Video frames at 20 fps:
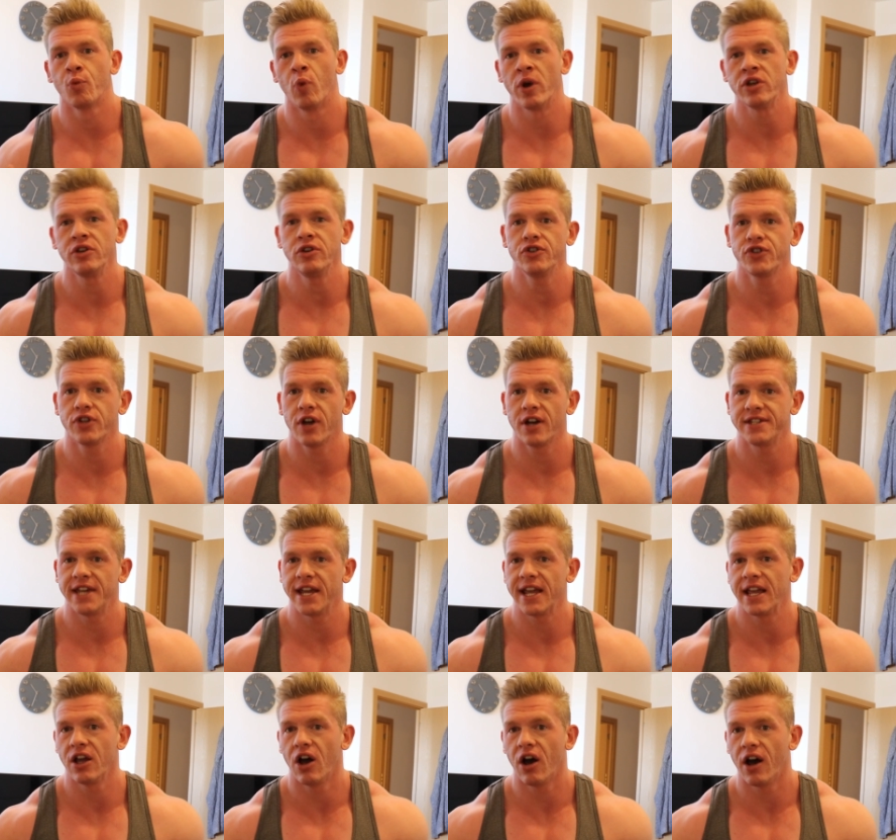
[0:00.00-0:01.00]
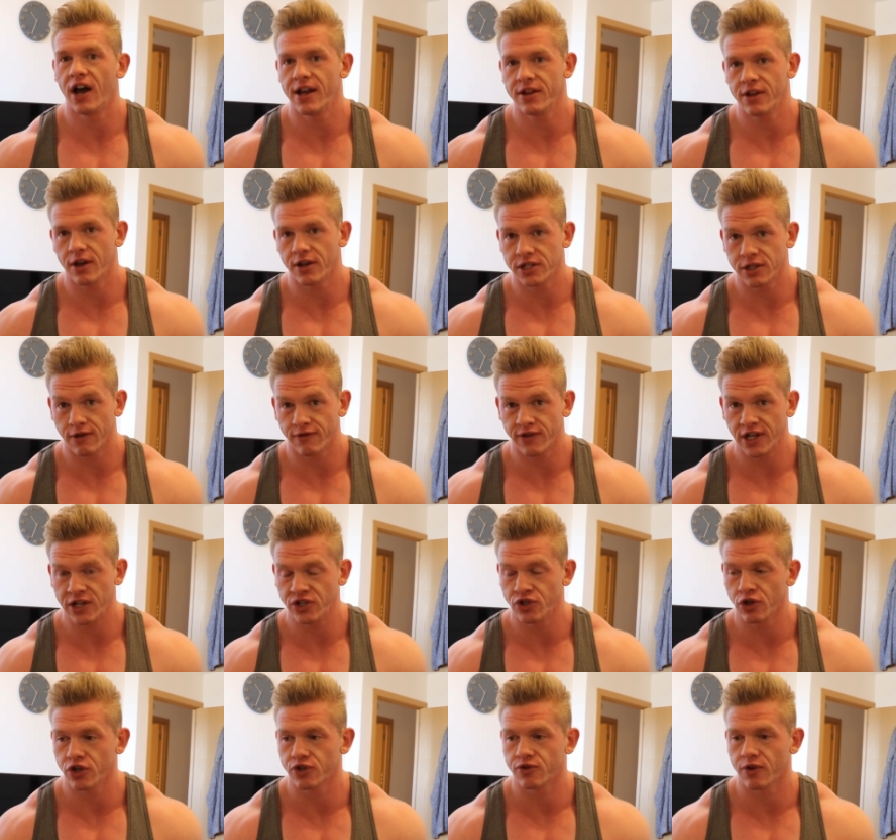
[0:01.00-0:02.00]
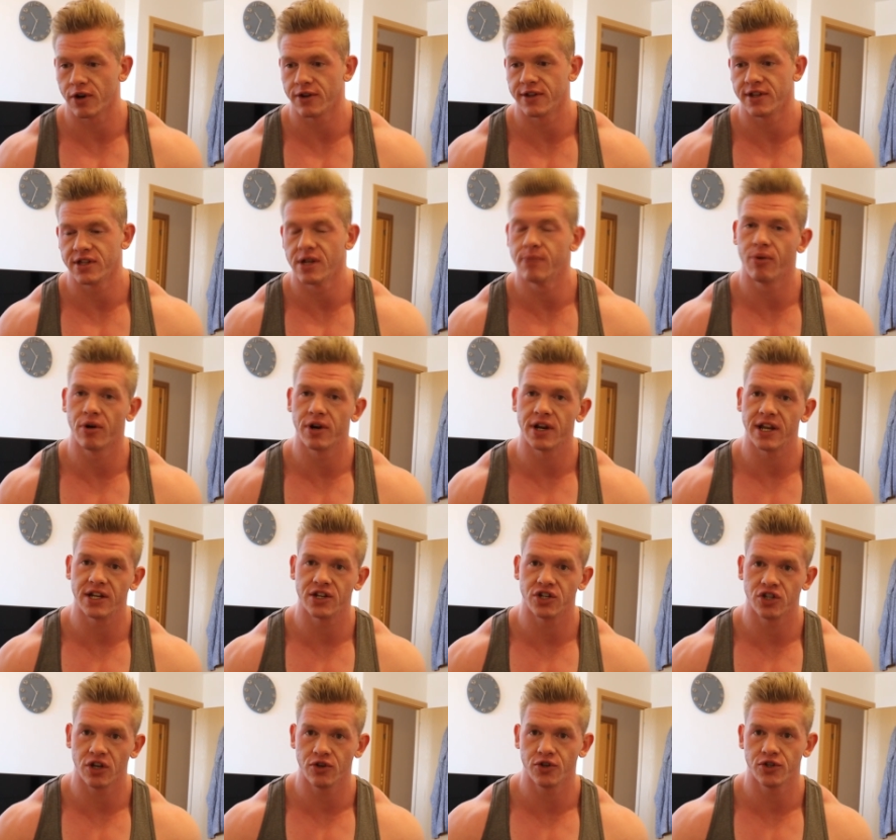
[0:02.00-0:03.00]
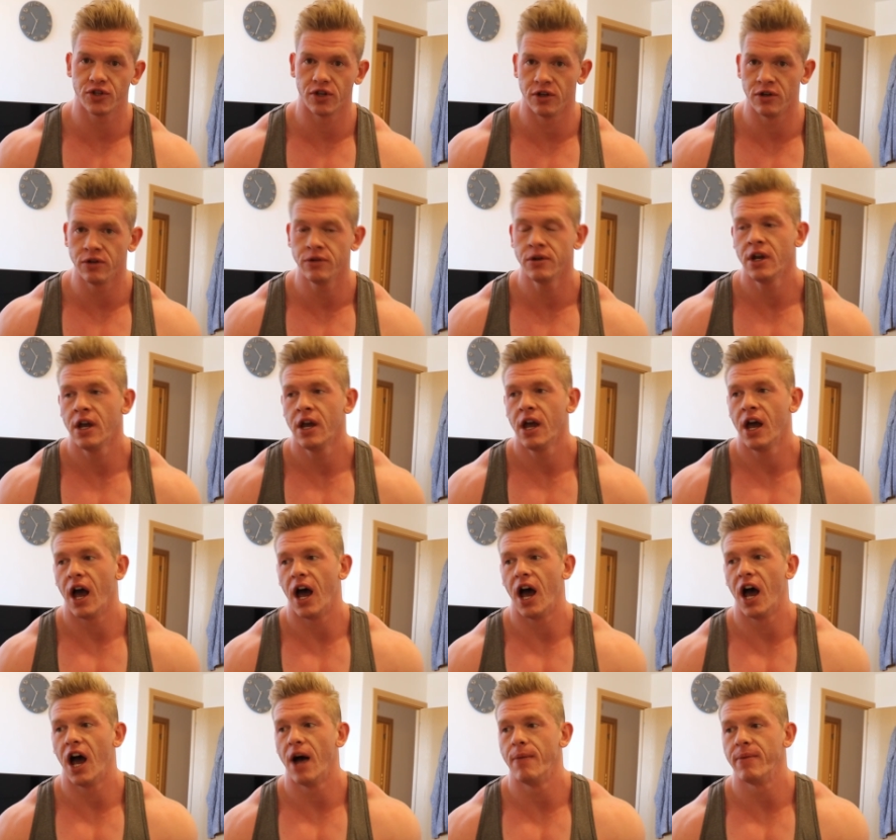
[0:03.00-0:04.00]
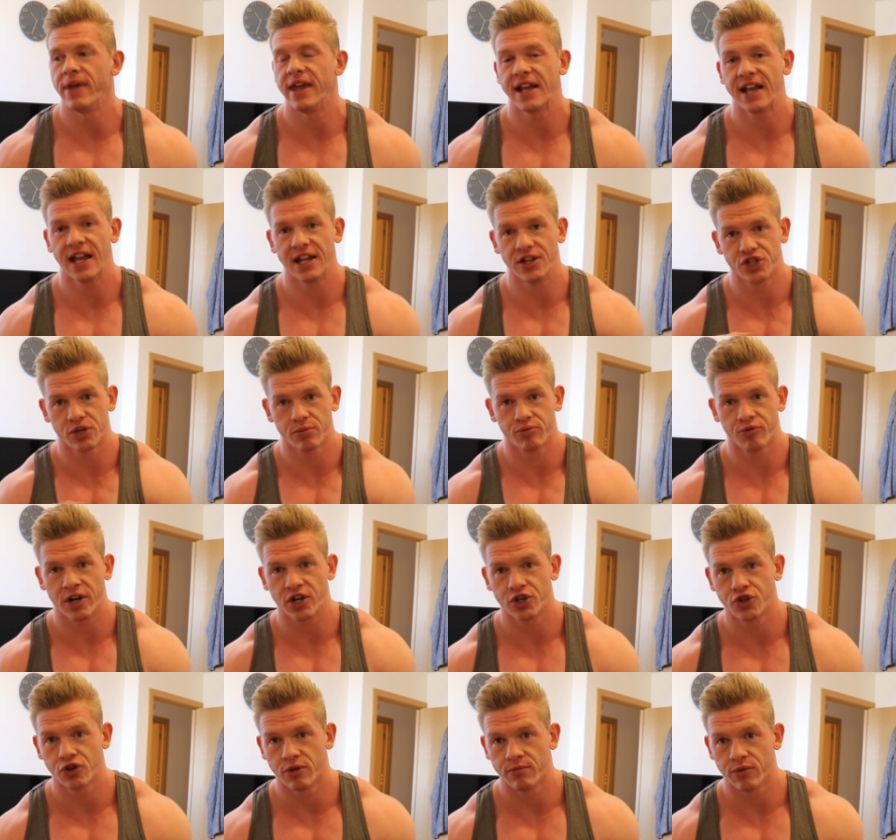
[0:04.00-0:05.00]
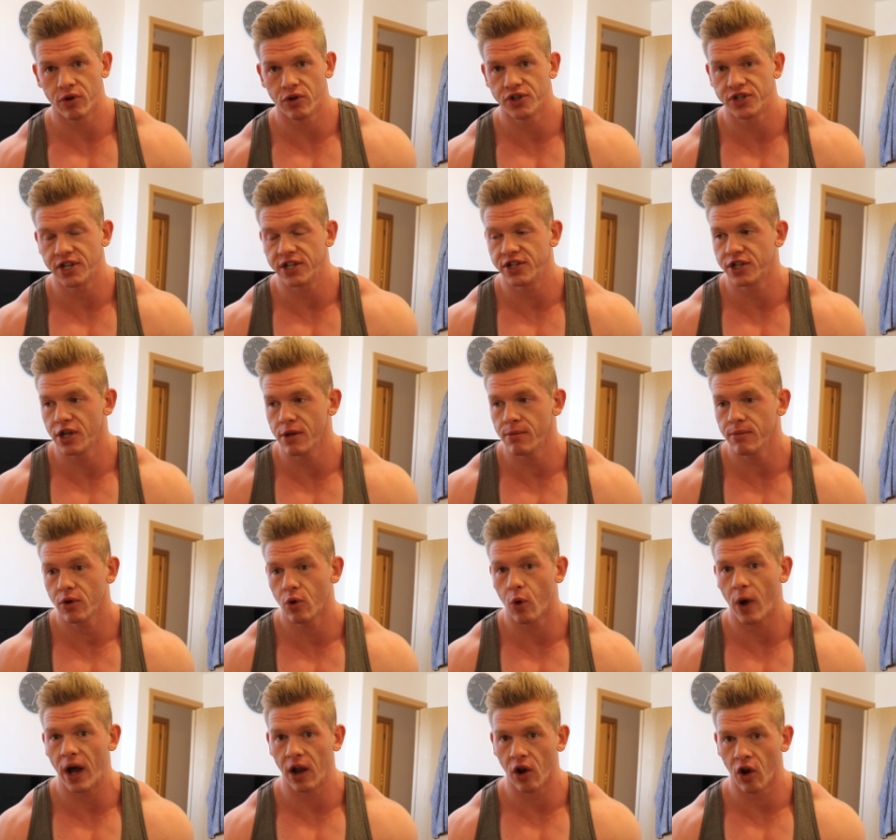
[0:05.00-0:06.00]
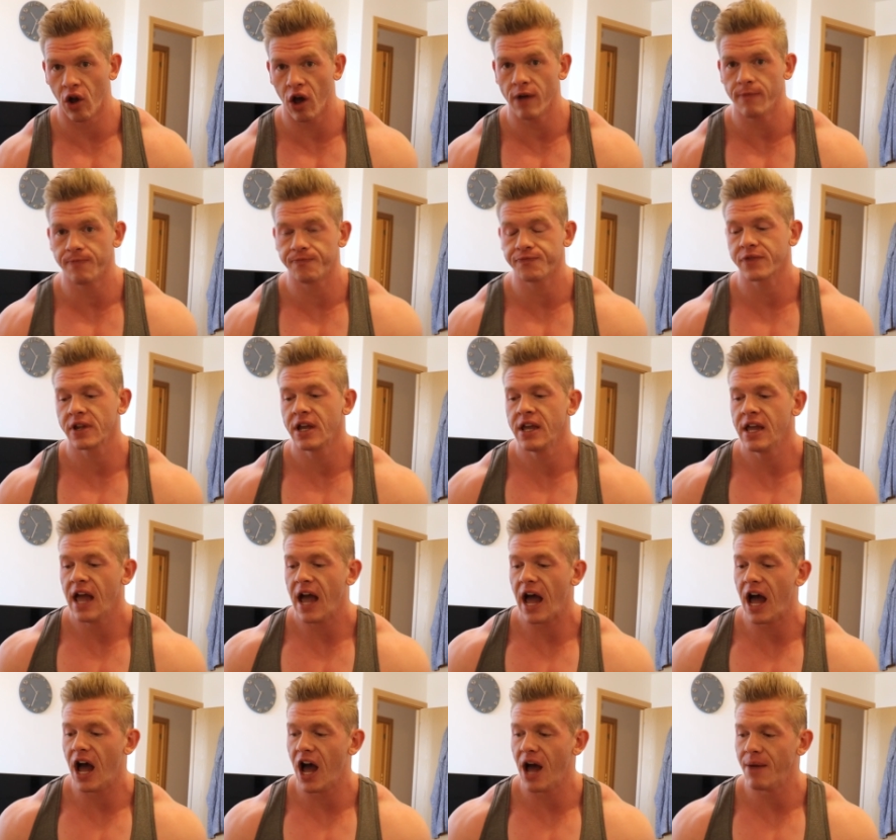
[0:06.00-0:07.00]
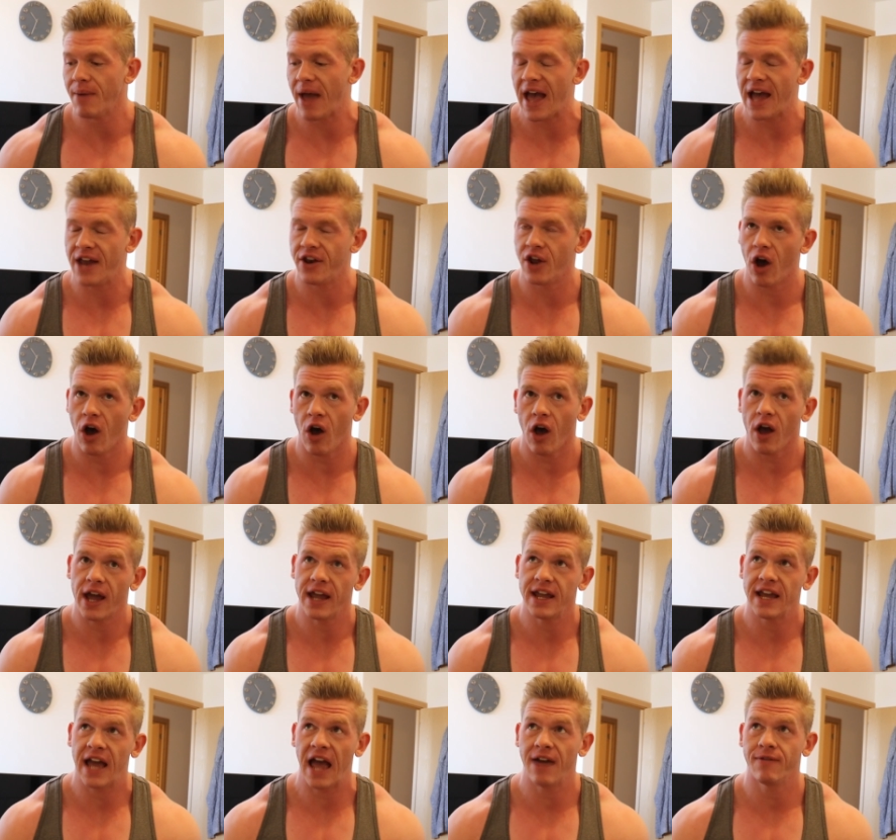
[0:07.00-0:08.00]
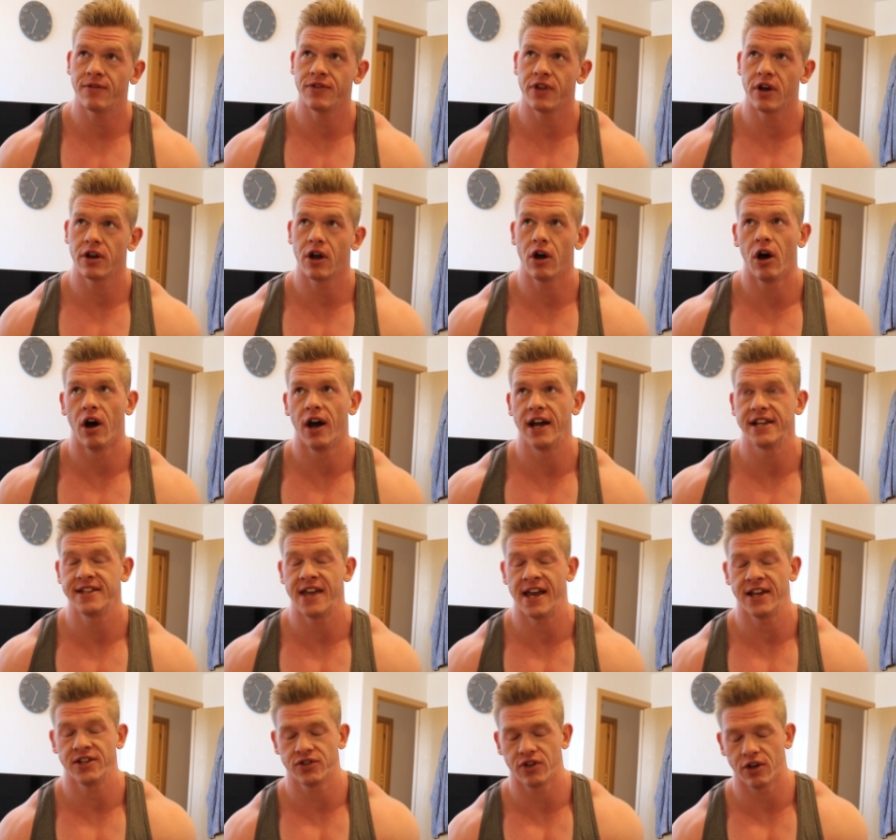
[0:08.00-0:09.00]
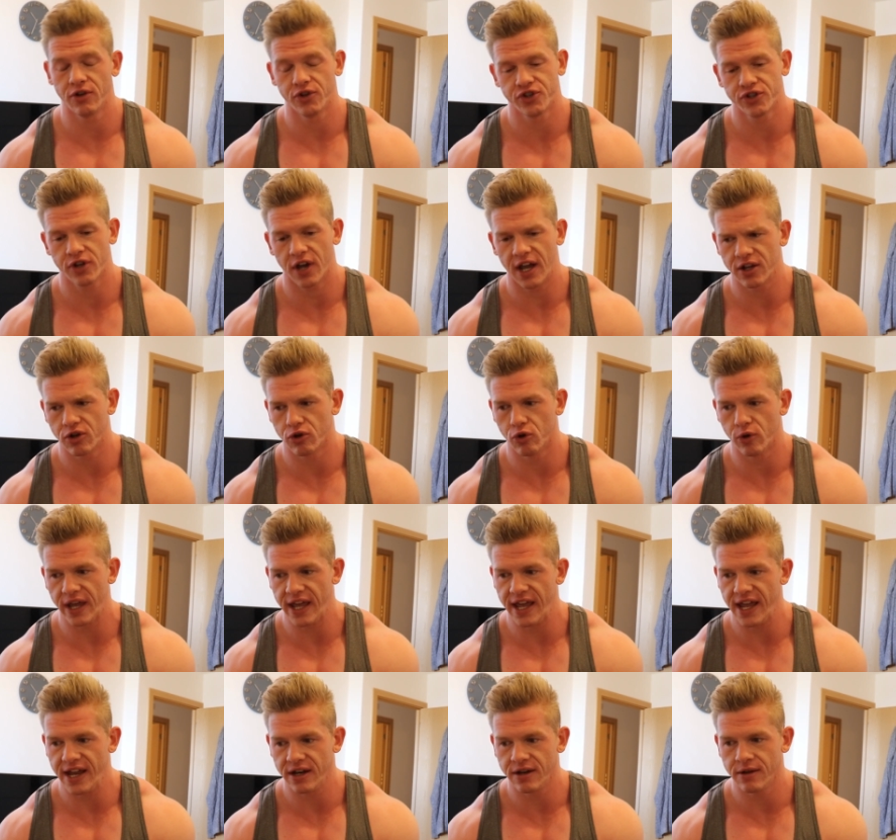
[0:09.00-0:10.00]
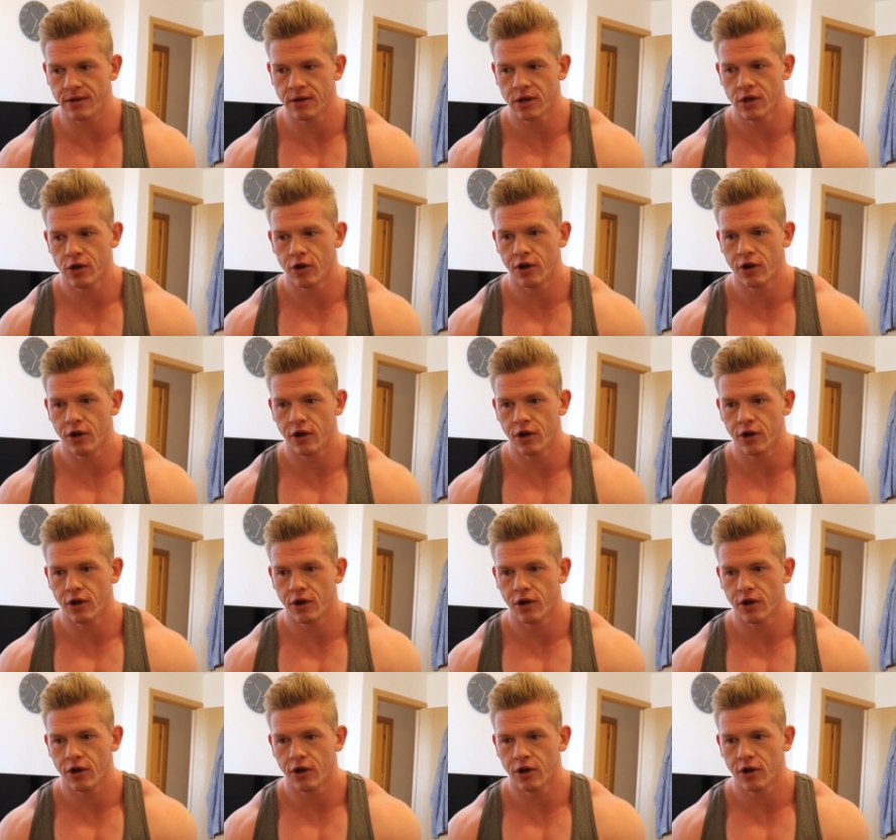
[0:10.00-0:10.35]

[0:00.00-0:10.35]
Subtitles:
when you start taking higher doses of testosterone than the body is used to, it can suppress your immune system quite a lot. And I haven't done a high test dose cycle in